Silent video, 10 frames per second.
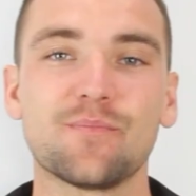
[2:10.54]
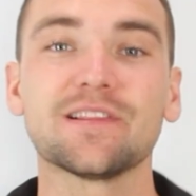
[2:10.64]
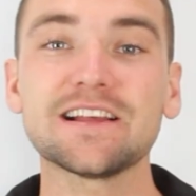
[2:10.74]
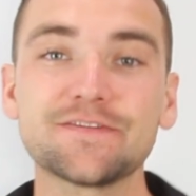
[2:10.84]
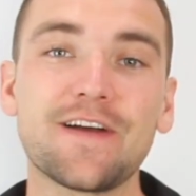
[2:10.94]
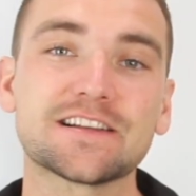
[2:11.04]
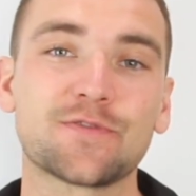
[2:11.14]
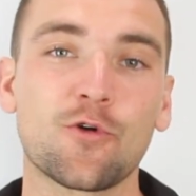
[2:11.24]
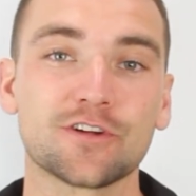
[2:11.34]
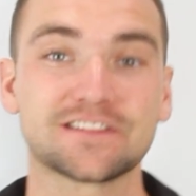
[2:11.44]
But let's
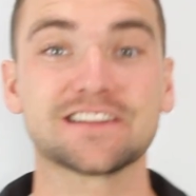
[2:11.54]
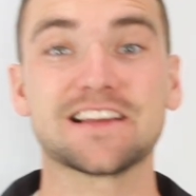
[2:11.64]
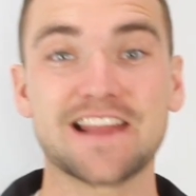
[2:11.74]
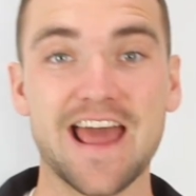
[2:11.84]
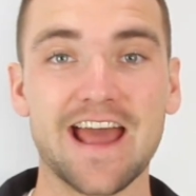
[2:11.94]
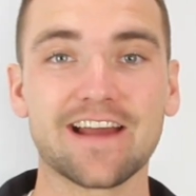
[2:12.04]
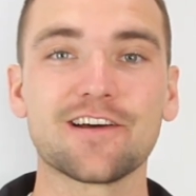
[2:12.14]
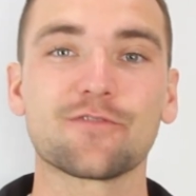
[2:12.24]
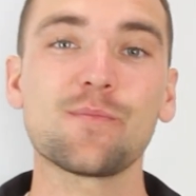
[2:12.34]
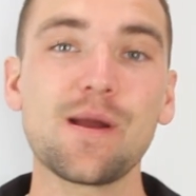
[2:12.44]
fast forward to today.
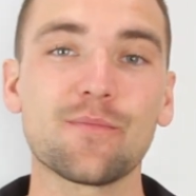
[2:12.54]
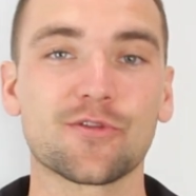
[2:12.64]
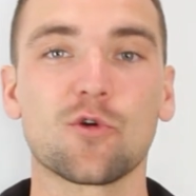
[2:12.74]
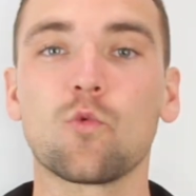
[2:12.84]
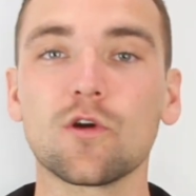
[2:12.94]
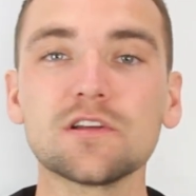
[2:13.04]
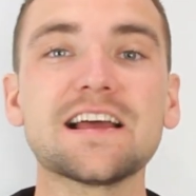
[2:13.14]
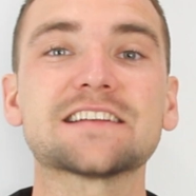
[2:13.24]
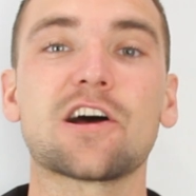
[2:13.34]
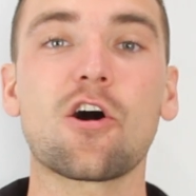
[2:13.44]
Remember, the world
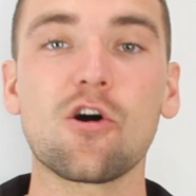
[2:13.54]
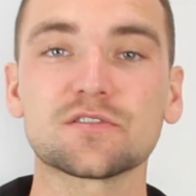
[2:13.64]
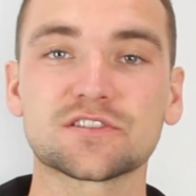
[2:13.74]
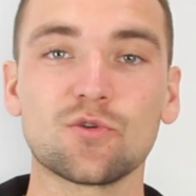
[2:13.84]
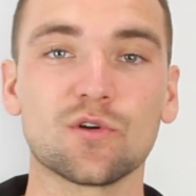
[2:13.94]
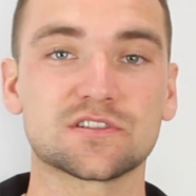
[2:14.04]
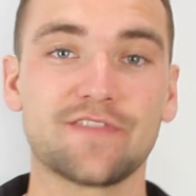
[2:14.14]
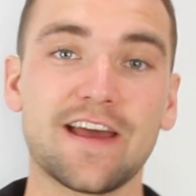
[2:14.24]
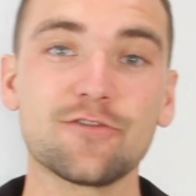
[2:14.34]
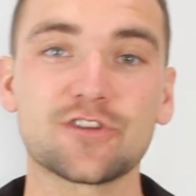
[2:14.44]
has all sorts of
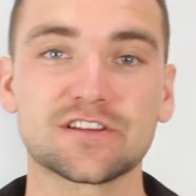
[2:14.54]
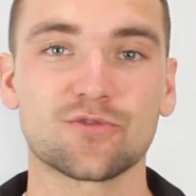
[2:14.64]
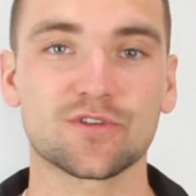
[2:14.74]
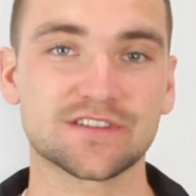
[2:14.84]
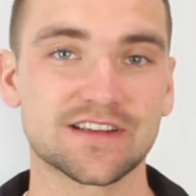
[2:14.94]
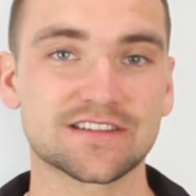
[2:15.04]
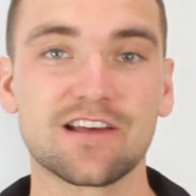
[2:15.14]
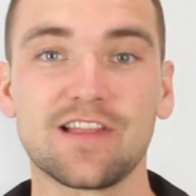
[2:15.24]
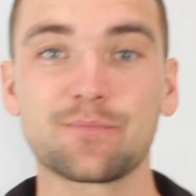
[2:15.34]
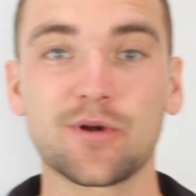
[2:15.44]
energy sources,
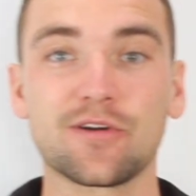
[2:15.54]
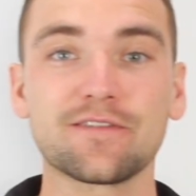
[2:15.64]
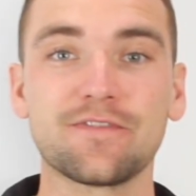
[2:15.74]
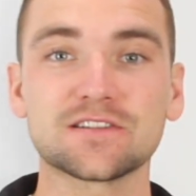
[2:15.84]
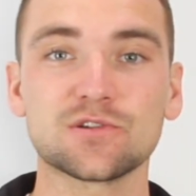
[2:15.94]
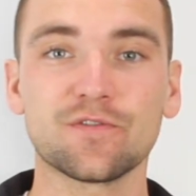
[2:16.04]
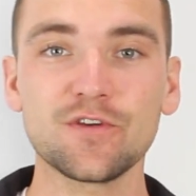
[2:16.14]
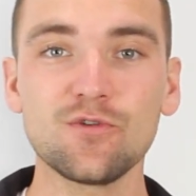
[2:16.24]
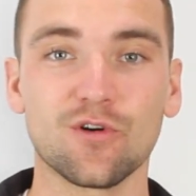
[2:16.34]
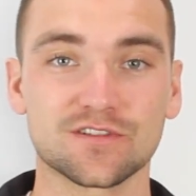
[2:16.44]
like burning fossil
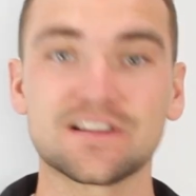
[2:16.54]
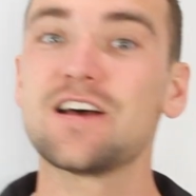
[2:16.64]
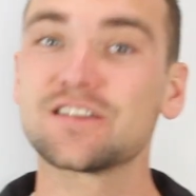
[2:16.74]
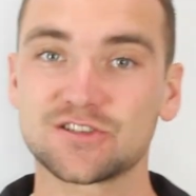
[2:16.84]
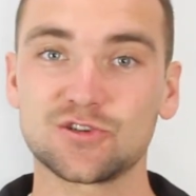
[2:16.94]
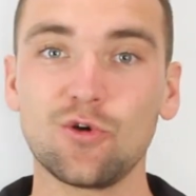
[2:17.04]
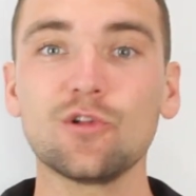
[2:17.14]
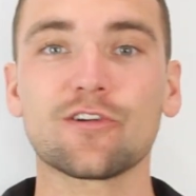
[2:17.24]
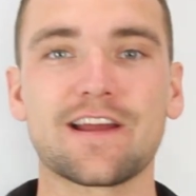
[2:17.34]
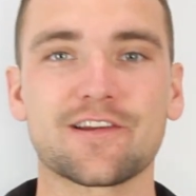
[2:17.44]
fuels,
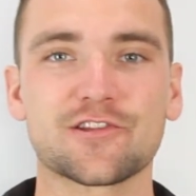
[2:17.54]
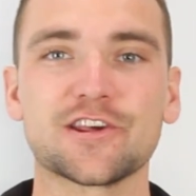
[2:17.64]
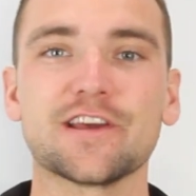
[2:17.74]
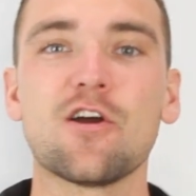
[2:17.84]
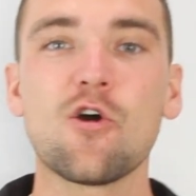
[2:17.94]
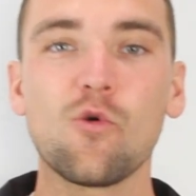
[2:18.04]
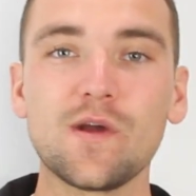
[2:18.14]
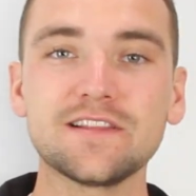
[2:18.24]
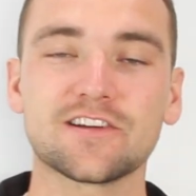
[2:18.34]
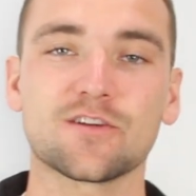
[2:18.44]
solar energy,
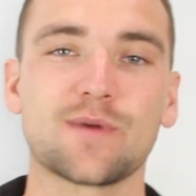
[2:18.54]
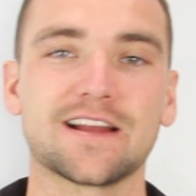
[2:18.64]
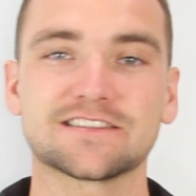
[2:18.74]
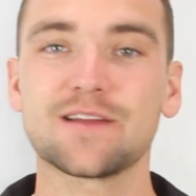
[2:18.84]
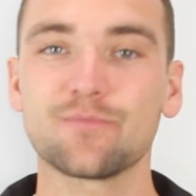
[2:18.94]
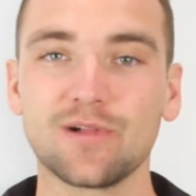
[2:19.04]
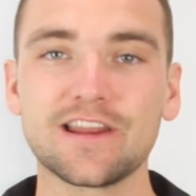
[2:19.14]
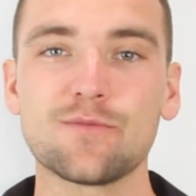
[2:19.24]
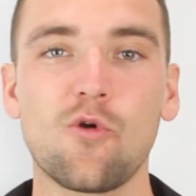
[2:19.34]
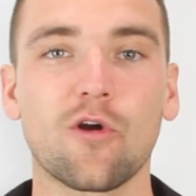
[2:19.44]
wind turbines, and
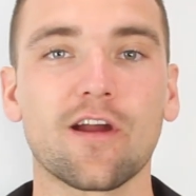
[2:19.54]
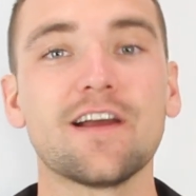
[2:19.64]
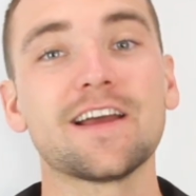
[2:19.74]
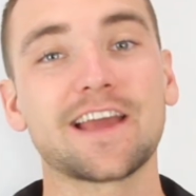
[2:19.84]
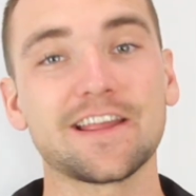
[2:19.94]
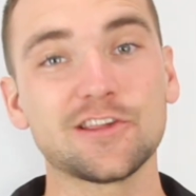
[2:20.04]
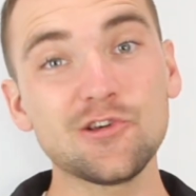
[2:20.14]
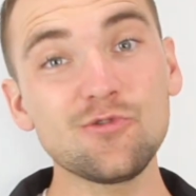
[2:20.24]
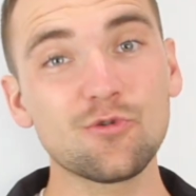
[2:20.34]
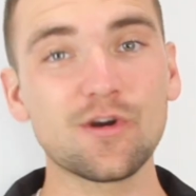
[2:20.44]
plenty more. Can
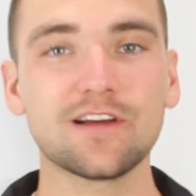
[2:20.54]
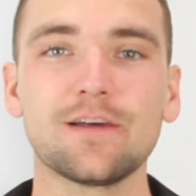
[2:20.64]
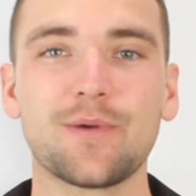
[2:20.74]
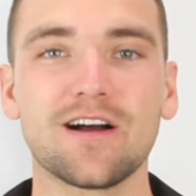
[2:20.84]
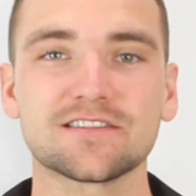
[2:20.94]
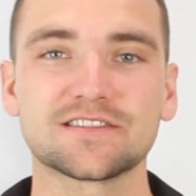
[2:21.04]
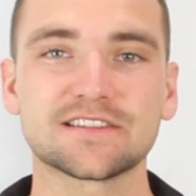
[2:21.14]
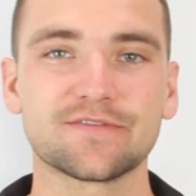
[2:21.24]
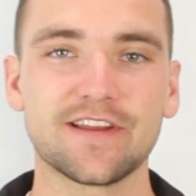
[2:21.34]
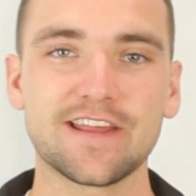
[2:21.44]
you quickly pause
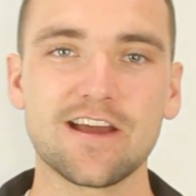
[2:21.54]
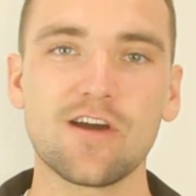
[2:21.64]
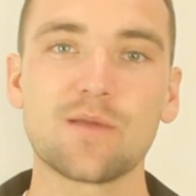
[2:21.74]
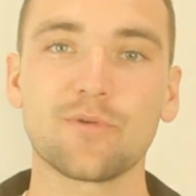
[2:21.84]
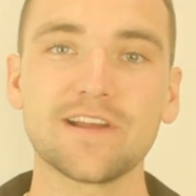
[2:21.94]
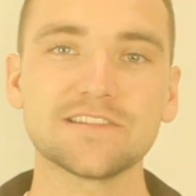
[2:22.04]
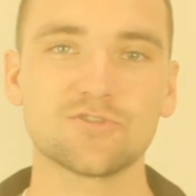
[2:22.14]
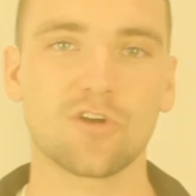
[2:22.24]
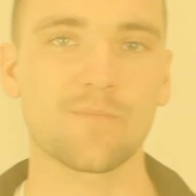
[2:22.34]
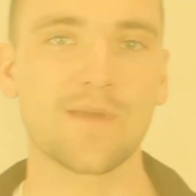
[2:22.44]
this video and brainstorm